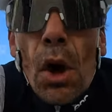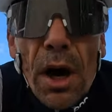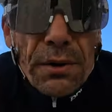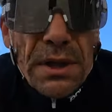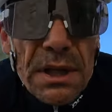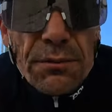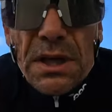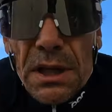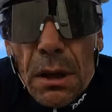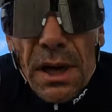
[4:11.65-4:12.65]
I really,
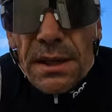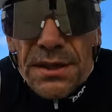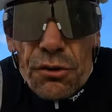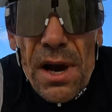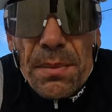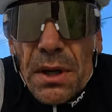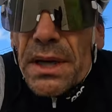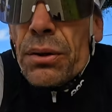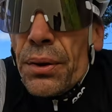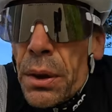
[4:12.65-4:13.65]
really like it. It's a great
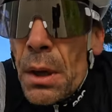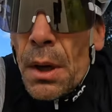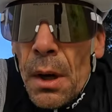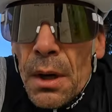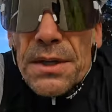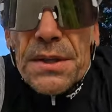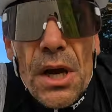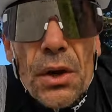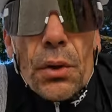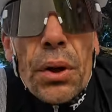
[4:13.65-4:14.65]
bike.
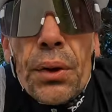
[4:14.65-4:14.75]
So,